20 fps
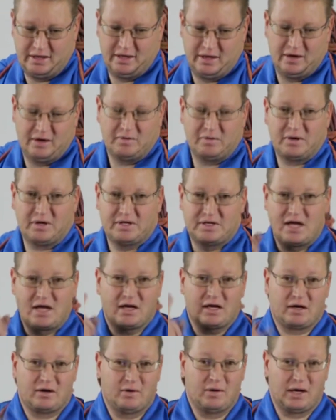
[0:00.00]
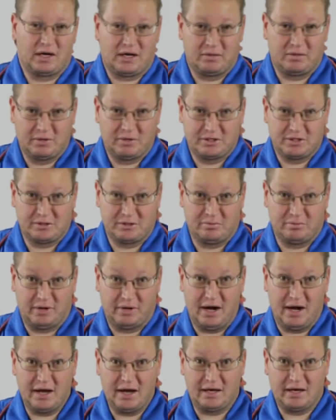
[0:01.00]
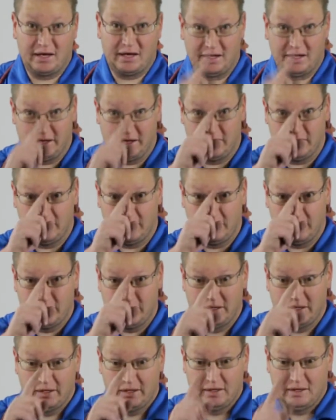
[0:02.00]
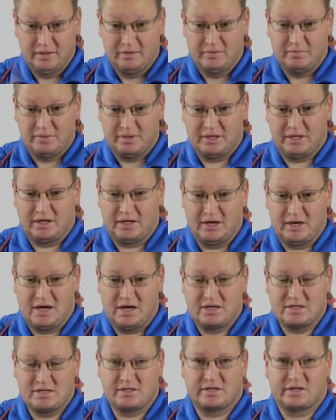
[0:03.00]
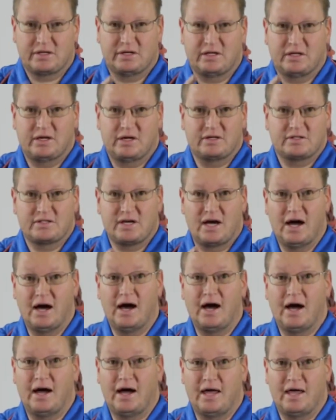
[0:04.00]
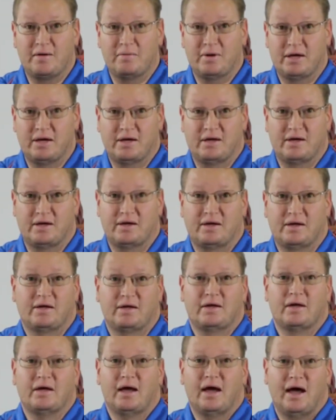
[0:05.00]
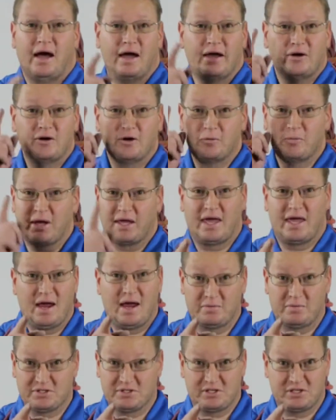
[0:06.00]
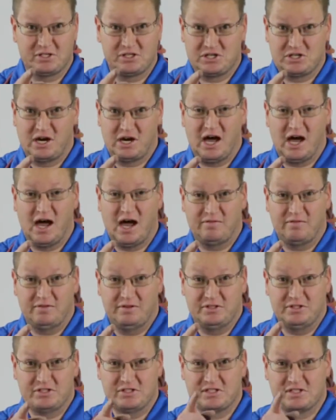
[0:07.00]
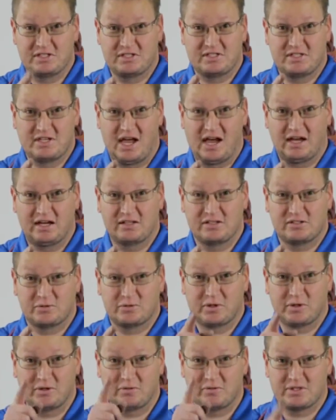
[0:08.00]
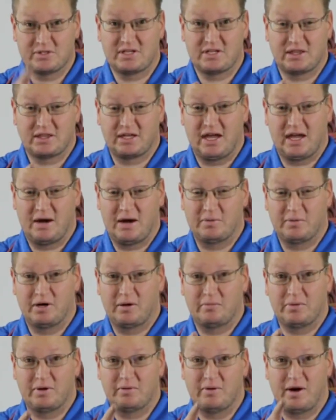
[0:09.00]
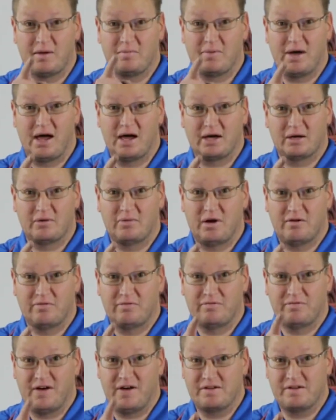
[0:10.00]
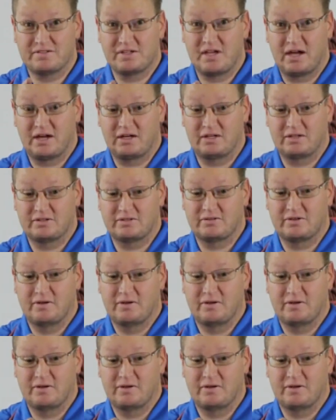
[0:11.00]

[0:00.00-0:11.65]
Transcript: we're going to take a quick commercial break because looking at our time, I know my camera's going to shut off in just a second, so we're going to reset the camera and I'll be right back in about 5 seconds.